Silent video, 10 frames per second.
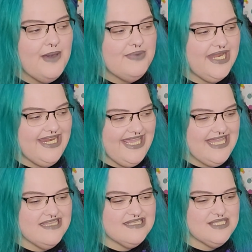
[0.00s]
but it
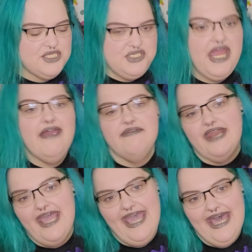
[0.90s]
is the chair that
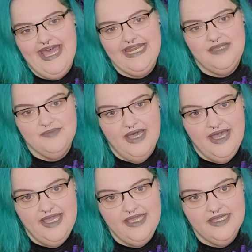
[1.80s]
I had in
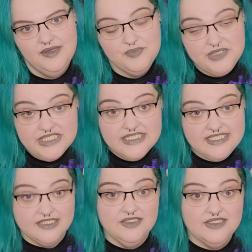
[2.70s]
my
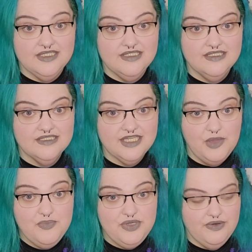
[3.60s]
personal
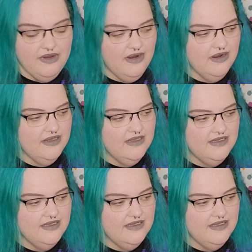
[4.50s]
computer